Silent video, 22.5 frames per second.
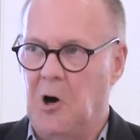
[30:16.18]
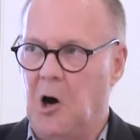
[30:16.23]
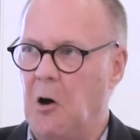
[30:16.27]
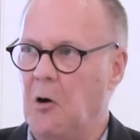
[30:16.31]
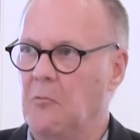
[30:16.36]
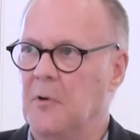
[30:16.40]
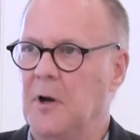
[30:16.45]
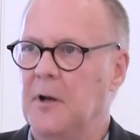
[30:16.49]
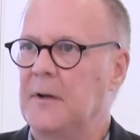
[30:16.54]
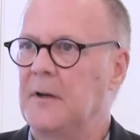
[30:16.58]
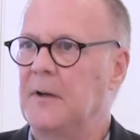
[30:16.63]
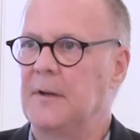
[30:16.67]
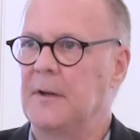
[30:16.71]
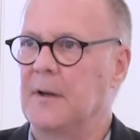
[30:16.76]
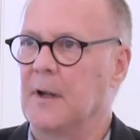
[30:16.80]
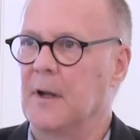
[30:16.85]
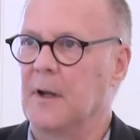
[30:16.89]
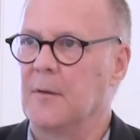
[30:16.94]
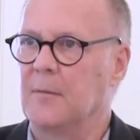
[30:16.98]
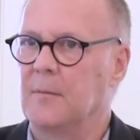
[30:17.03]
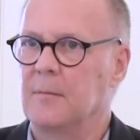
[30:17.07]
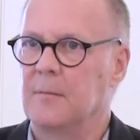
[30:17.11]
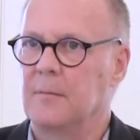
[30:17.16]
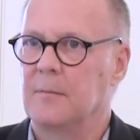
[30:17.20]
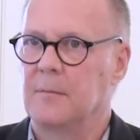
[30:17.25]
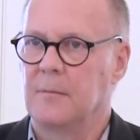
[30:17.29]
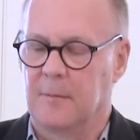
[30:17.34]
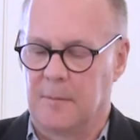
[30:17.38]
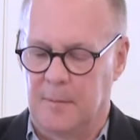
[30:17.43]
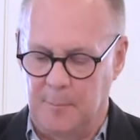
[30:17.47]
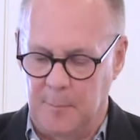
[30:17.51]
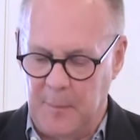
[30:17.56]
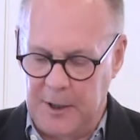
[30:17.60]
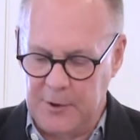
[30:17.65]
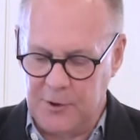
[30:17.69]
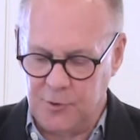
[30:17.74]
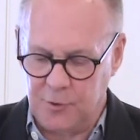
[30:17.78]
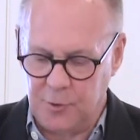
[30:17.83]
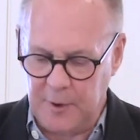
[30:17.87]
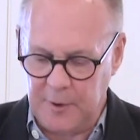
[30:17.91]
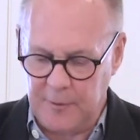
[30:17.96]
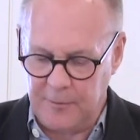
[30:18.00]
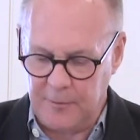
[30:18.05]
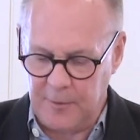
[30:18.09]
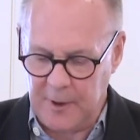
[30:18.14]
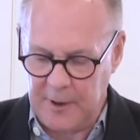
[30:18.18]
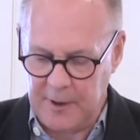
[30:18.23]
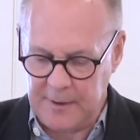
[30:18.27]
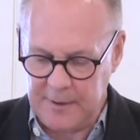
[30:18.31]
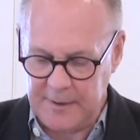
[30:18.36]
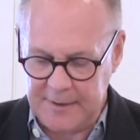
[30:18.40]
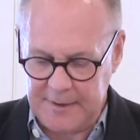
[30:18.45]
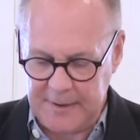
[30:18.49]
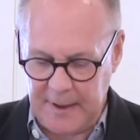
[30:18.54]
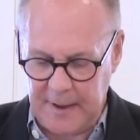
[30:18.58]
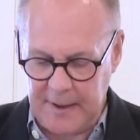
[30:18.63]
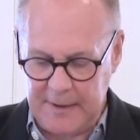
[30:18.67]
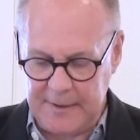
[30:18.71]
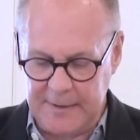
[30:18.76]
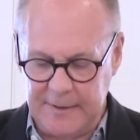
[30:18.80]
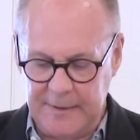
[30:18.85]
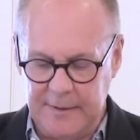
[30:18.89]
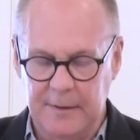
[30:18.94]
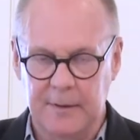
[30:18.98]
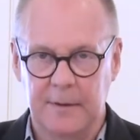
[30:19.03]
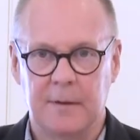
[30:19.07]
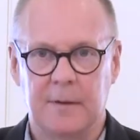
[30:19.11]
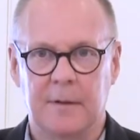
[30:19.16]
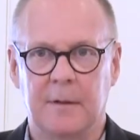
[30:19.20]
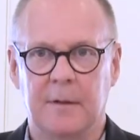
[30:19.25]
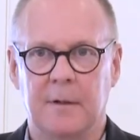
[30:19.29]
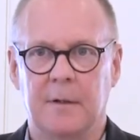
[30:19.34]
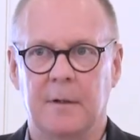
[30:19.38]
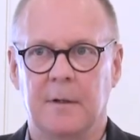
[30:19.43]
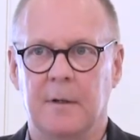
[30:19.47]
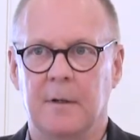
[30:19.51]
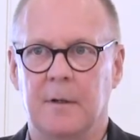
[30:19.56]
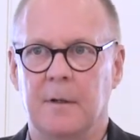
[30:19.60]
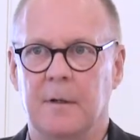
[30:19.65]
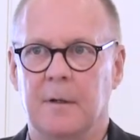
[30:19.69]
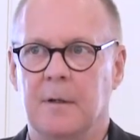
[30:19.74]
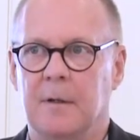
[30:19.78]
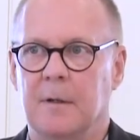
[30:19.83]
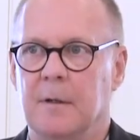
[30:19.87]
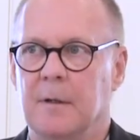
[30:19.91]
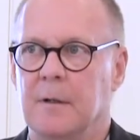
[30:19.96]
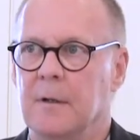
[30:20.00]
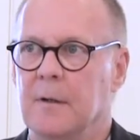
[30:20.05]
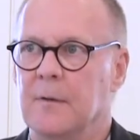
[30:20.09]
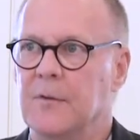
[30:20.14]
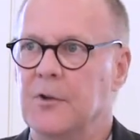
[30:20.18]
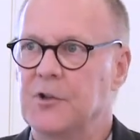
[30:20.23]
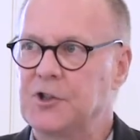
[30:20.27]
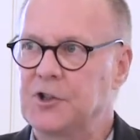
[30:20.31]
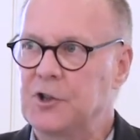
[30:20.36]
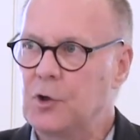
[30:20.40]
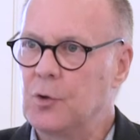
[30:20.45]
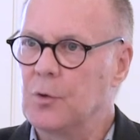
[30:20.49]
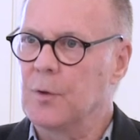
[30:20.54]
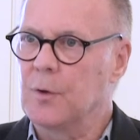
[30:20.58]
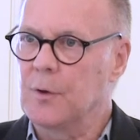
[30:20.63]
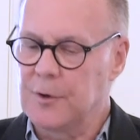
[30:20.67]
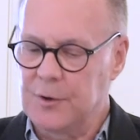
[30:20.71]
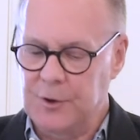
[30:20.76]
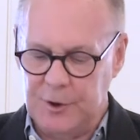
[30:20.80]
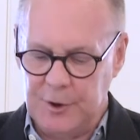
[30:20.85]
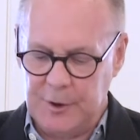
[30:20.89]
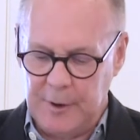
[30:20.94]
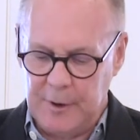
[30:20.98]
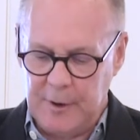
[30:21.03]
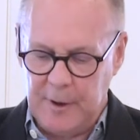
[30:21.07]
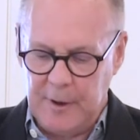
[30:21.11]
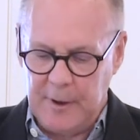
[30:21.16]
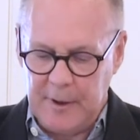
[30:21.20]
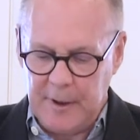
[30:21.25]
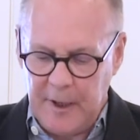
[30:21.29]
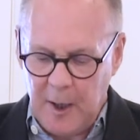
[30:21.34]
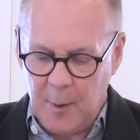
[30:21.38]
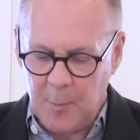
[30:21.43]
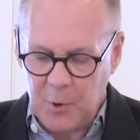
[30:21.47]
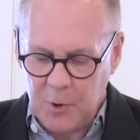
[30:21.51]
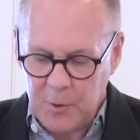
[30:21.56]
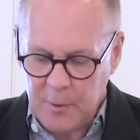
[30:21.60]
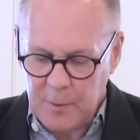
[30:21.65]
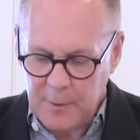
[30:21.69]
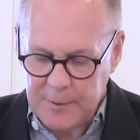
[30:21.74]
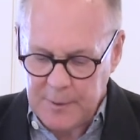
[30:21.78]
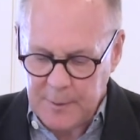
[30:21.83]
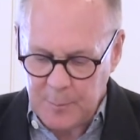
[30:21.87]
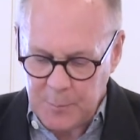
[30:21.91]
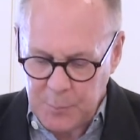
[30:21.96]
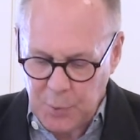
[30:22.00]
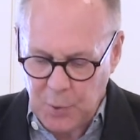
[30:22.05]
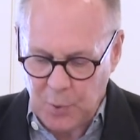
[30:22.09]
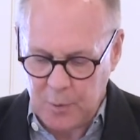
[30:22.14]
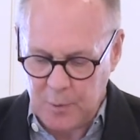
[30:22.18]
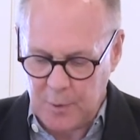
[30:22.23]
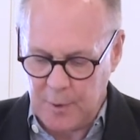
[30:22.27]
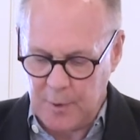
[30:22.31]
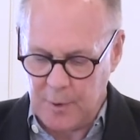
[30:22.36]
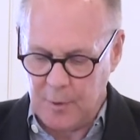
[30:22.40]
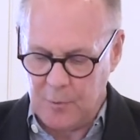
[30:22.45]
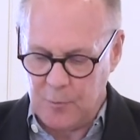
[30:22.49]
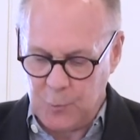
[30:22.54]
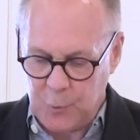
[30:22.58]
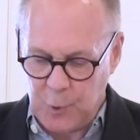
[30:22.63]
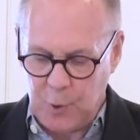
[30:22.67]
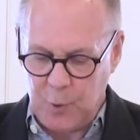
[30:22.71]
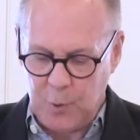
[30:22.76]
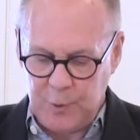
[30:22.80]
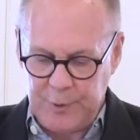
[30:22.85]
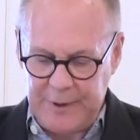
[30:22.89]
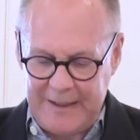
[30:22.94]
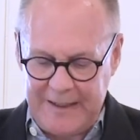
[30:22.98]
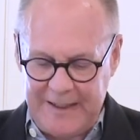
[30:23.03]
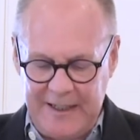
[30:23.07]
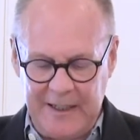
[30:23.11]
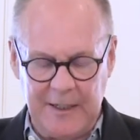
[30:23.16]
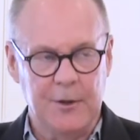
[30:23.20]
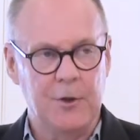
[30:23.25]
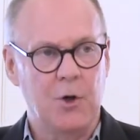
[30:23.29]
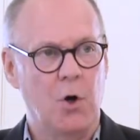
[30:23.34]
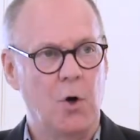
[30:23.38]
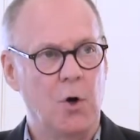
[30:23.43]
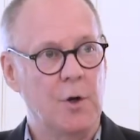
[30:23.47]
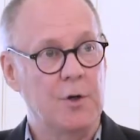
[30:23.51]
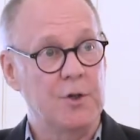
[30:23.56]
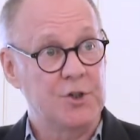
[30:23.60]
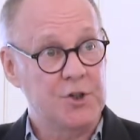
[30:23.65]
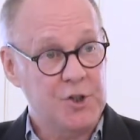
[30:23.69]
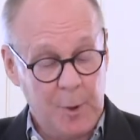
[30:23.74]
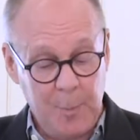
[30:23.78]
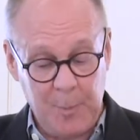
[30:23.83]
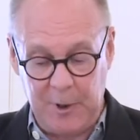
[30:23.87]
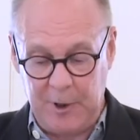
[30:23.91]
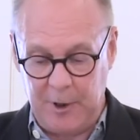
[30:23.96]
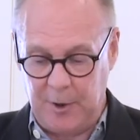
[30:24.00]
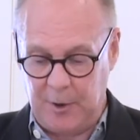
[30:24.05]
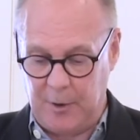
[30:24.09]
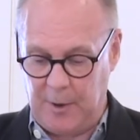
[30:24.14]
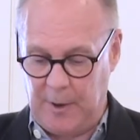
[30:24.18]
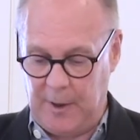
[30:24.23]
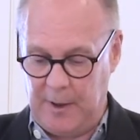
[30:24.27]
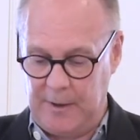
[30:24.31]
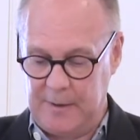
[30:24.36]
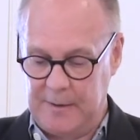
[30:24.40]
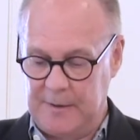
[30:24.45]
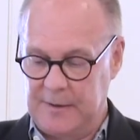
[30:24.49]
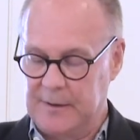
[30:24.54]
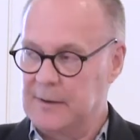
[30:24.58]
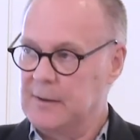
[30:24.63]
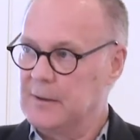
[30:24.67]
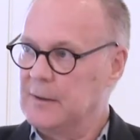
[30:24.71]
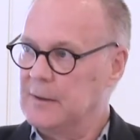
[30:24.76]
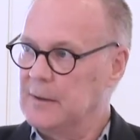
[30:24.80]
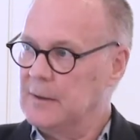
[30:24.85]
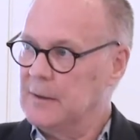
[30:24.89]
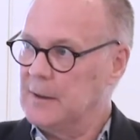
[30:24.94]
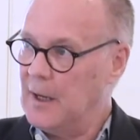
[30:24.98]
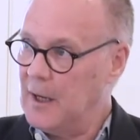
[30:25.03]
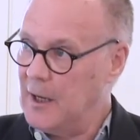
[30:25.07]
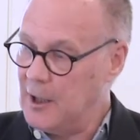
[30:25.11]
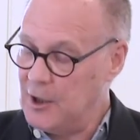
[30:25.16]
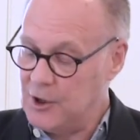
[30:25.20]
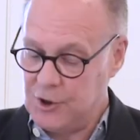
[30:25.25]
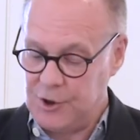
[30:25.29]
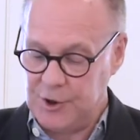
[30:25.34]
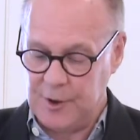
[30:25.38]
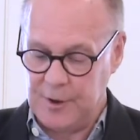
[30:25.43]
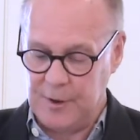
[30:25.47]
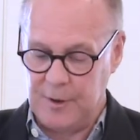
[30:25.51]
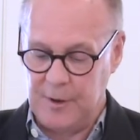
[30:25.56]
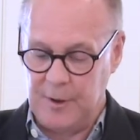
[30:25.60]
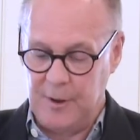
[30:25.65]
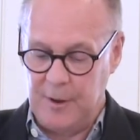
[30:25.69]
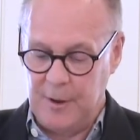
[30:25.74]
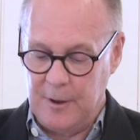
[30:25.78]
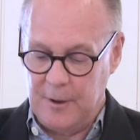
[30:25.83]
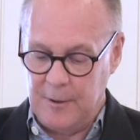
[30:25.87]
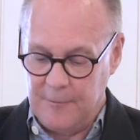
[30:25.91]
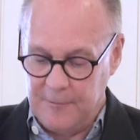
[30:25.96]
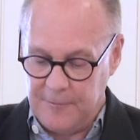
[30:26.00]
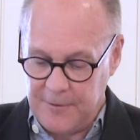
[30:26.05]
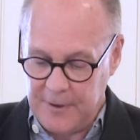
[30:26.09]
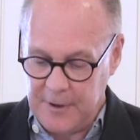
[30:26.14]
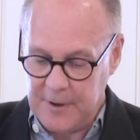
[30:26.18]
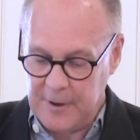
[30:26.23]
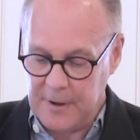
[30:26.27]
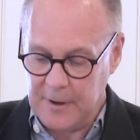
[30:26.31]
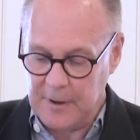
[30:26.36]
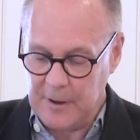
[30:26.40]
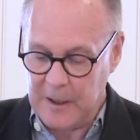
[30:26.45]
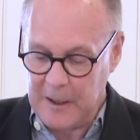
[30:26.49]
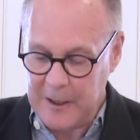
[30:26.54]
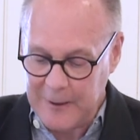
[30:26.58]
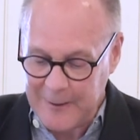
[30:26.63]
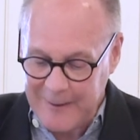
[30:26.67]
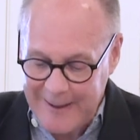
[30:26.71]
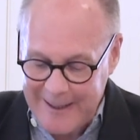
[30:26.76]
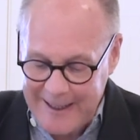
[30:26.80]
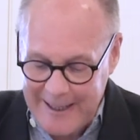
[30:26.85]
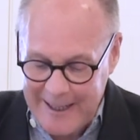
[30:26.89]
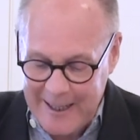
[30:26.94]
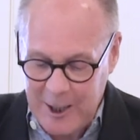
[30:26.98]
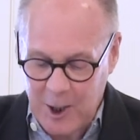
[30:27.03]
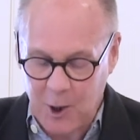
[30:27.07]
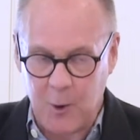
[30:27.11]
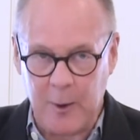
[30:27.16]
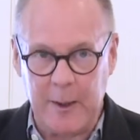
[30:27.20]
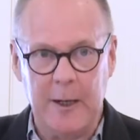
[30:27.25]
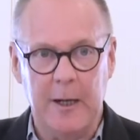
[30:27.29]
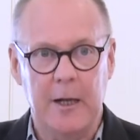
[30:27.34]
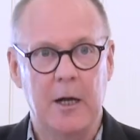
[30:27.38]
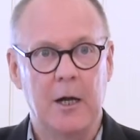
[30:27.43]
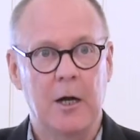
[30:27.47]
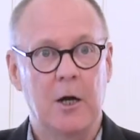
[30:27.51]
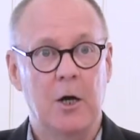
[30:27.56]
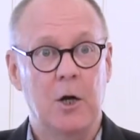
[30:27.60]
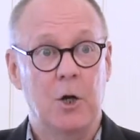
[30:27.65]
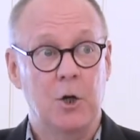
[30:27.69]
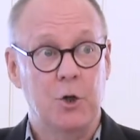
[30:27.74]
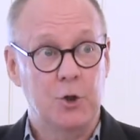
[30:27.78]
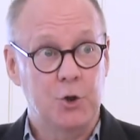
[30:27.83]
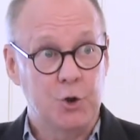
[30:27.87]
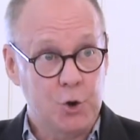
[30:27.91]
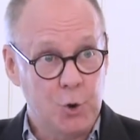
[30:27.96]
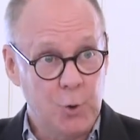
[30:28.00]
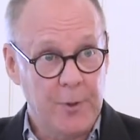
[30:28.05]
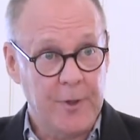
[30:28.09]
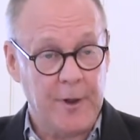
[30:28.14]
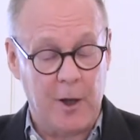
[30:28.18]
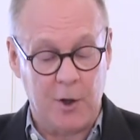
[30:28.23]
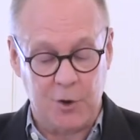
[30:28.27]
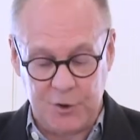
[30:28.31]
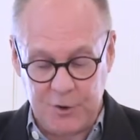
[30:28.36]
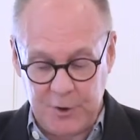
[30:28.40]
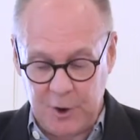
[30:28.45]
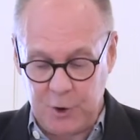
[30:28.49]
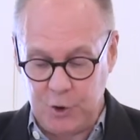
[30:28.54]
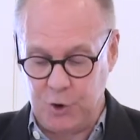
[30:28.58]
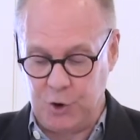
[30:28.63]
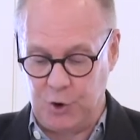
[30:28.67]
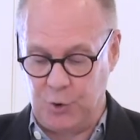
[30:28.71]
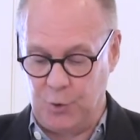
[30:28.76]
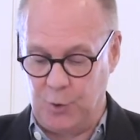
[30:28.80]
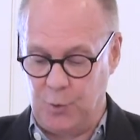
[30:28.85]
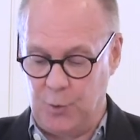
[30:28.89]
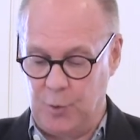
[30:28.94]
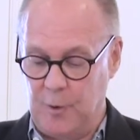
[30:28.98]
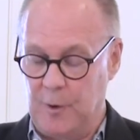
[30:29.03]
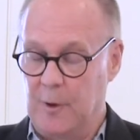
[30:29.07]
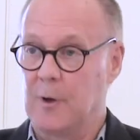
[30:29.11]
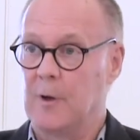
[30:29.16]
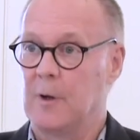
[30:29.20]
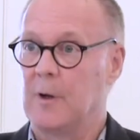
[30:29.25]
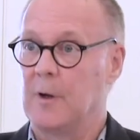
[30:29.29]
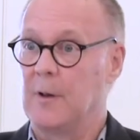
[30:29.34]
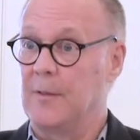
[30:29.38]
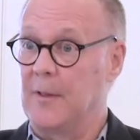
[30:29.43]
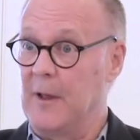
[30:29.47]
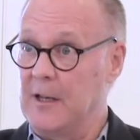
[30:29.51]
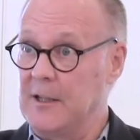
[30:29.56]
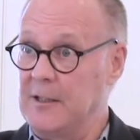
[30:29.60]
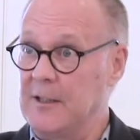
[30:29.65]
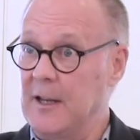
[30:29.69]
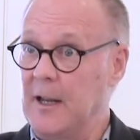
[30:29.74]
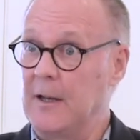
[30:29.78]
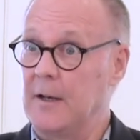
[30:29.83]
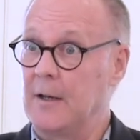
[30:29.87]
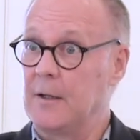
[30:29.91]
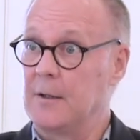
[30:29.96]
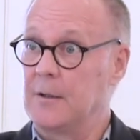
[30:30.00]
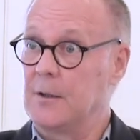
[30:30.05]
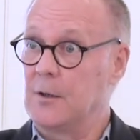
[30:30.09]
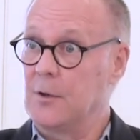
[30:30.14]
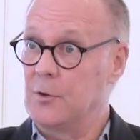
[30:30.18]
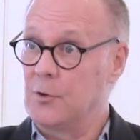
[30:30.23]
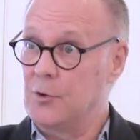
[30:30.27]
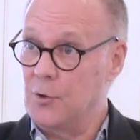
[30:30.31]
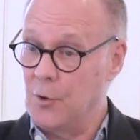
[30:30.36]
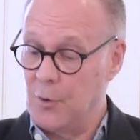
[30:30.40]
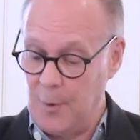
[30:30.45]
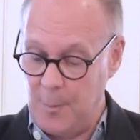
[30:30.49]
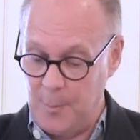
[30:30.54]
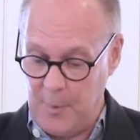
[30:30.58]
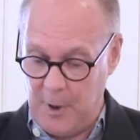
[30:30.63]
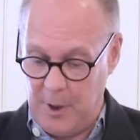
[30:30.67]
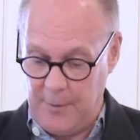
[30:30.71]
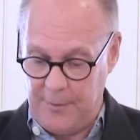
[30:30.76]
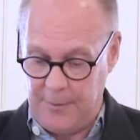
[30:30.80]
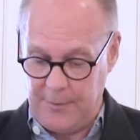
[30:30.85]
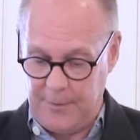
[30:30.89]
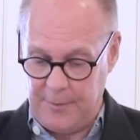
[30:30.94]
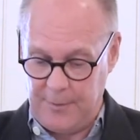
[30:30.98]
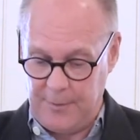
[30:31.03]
Already dead, my tree friend says. The scourge, emerald borer, rode in on shipping crates, Asia via Lake Erie, 2002. They dated to the month.